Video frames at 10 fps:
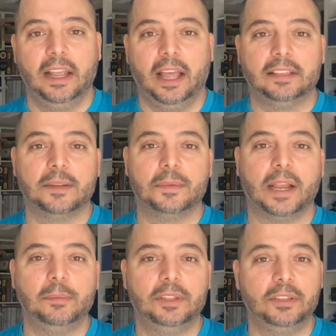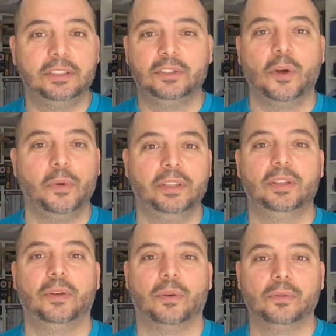And sometimes they'll just go into
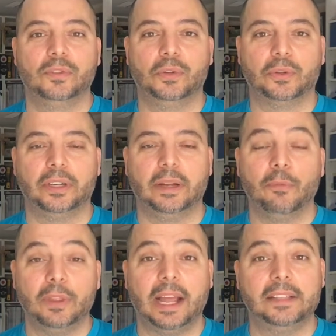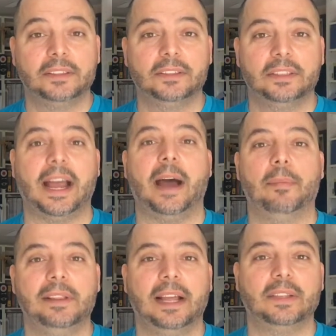their own story. And when that starts to
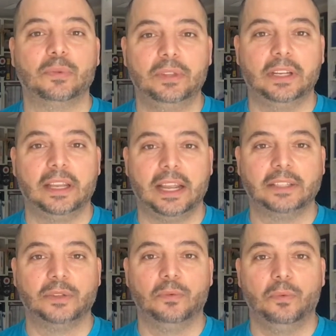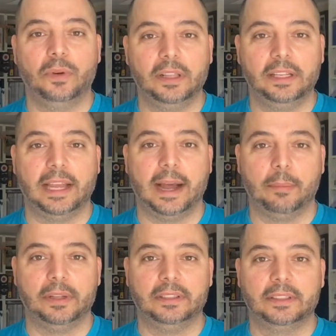happen, that's when the connection really
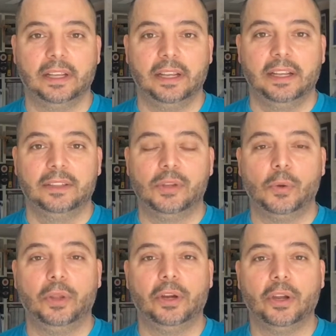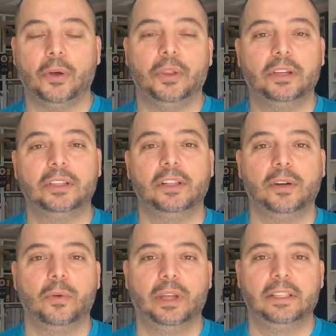happens. So there you go. There's a little
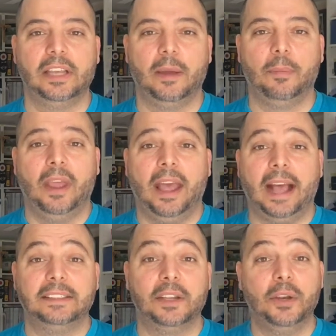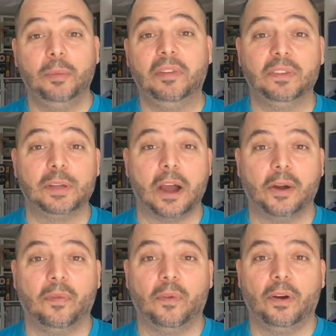quick tip. As a newbie
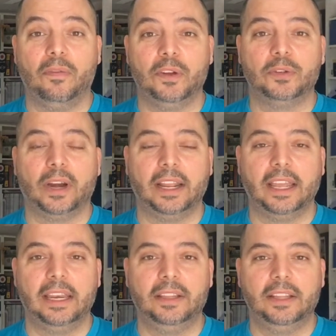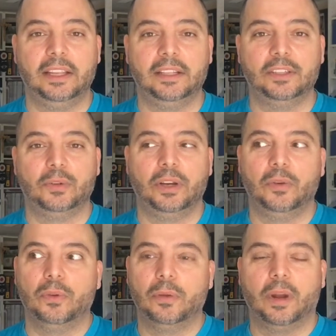photographer, if you're trying to get into the industry and you
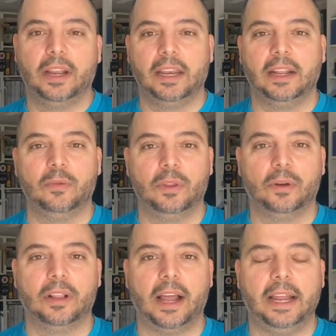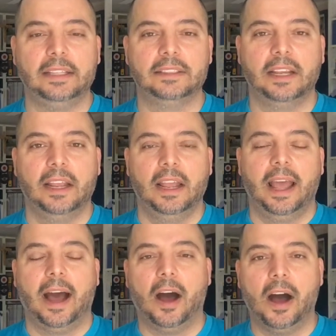really want to connect with your clients,
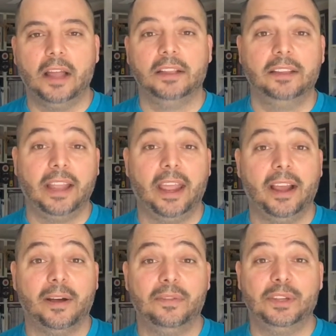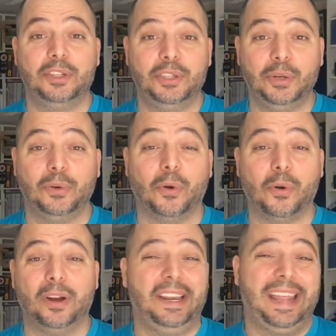on the day of the shoot
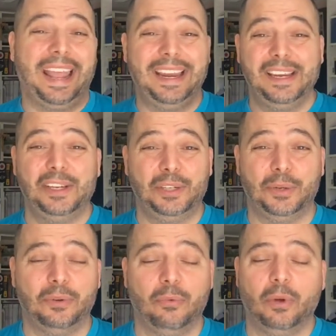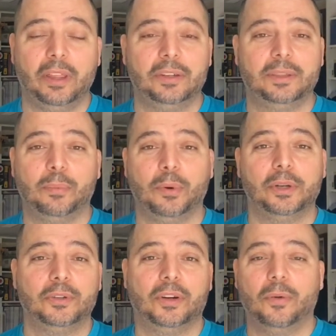or in any shoot, whether it's a
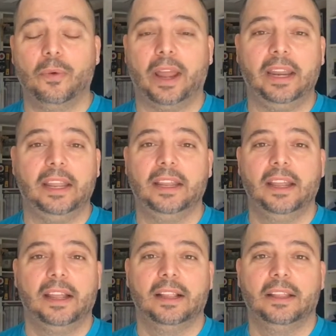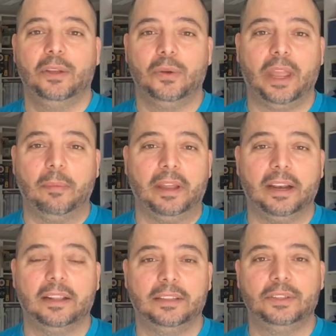portrait, a wedding, you name it,
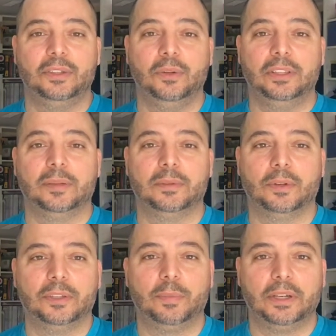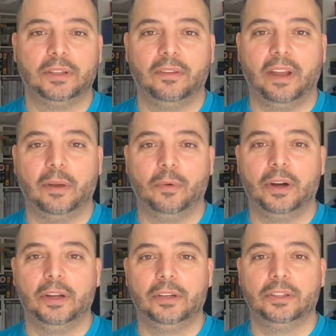unless you're doing some sort of special event
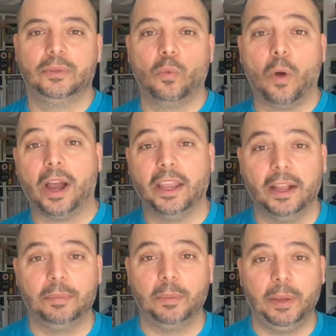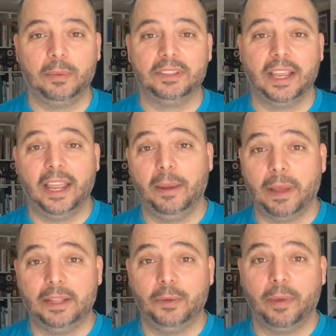where you're just walking up to people and say, hey
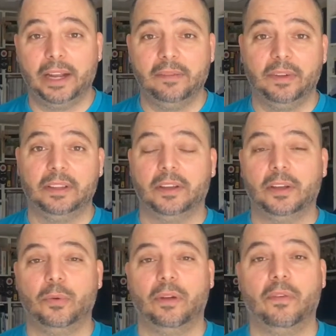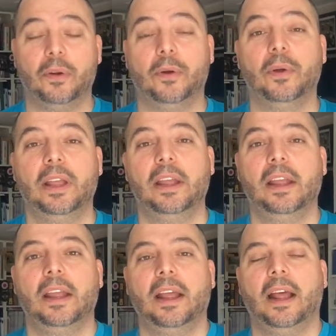man, do you mind if I take a quick photo?
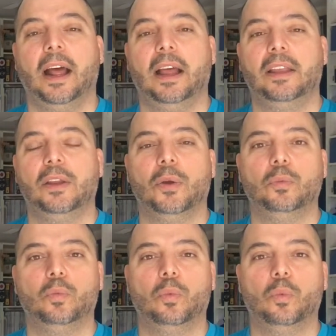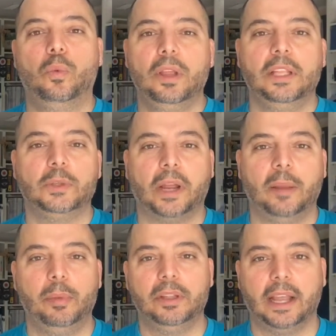Really try
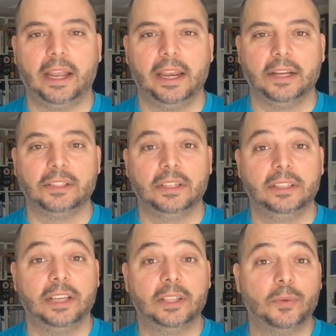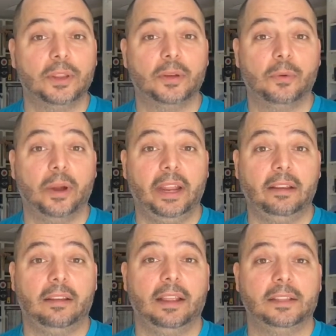to build that connection, because that's where the
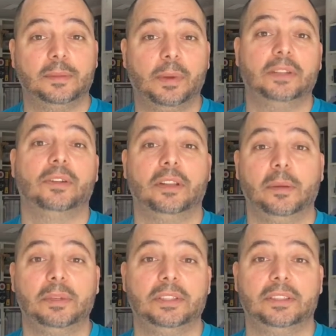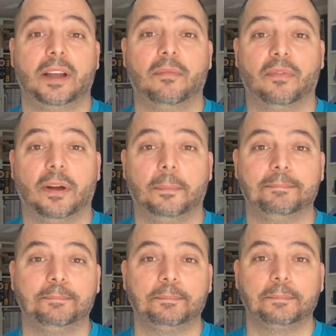great and special images come from.
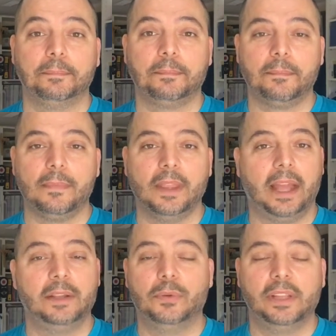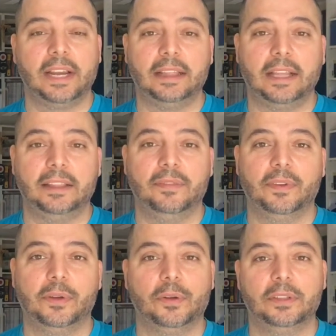And it's really not that
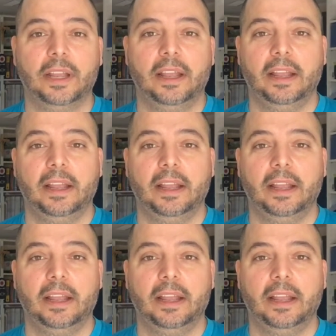difficult.